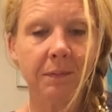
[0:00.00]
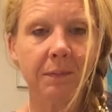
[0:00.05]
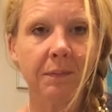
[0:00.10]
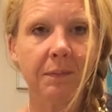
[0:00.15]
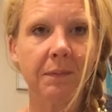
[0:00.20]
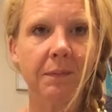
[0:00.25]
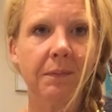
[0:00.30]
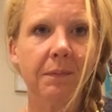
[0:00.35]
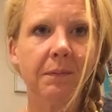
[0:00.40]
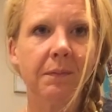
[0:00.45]

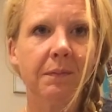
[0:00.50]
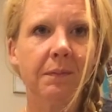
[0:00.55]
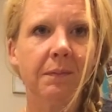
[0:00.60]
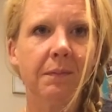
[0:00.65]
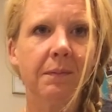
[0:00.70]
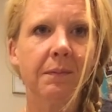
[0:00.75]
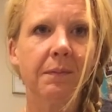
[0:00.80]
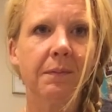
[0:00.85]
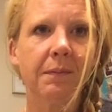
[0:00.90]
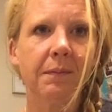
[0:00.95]

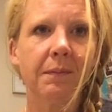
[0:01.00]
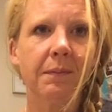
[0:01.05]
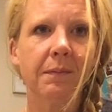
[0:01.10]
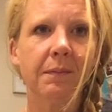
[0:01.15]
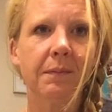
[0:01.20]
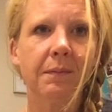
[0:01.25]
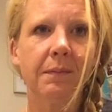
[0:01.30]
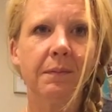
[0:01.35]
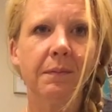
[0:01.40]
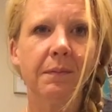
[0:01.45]

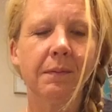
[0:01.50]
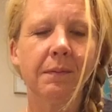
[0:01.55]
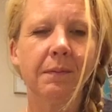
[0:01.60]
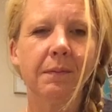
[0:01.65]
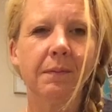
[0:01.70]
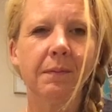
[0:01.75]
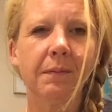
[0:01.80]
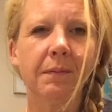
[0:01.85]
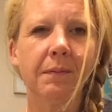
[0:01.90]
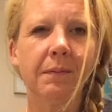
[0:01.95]

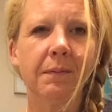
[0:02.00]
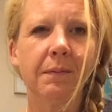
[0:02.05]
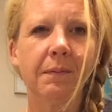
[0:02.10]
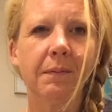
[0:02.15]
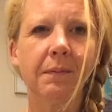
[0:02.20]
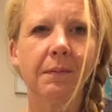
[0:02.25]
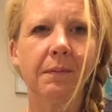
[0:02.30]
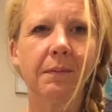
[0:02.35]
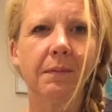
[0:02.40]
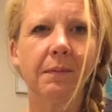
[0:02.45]

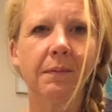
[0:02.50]
(no one is talking)